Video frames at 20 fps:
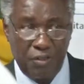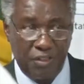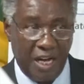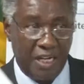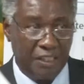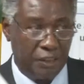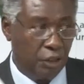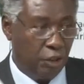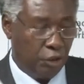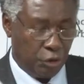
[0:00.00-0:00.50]

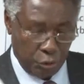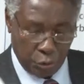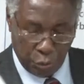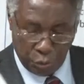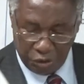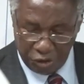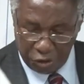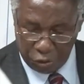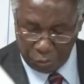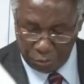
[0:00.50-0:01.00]
that, you
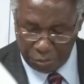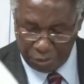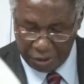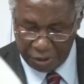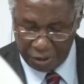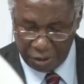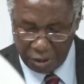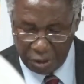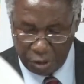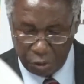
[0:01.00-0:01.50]
need
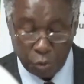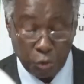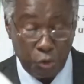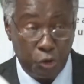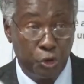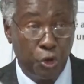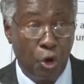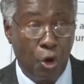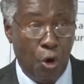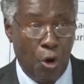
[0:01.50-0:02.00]
to
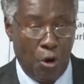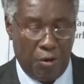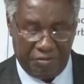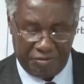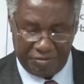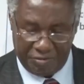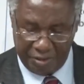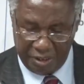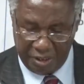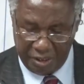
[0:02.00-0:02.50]
show
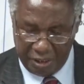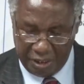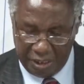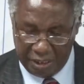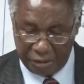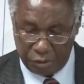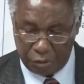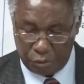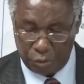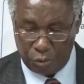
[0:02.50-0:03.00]
off
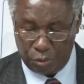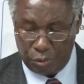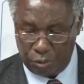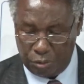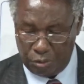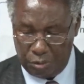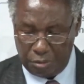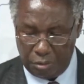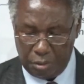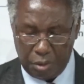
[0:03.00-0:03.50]
and to
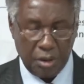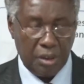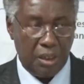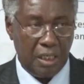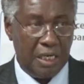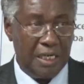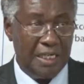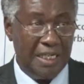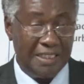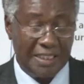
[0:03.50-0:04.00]

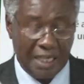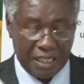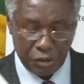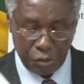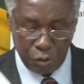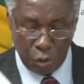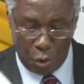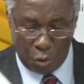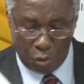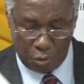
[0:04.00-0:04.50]
let us
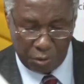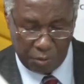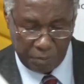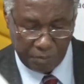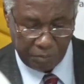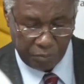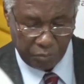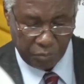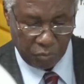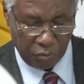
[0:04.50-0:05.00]
know.
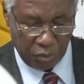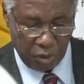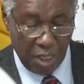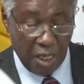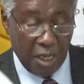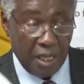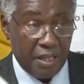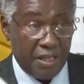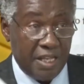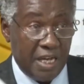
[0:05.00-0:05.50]

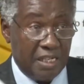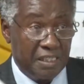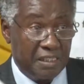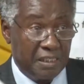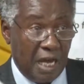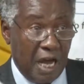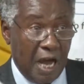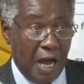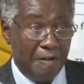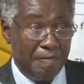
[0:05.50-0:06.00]
There is
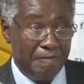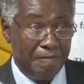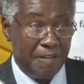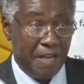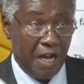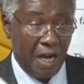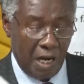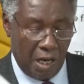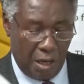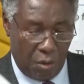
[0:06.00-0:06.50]

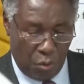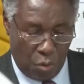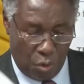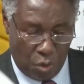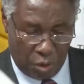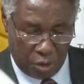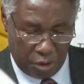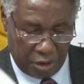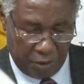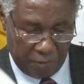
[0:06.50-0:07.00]
Affair
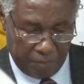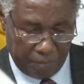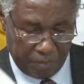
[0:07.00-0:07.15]
Award.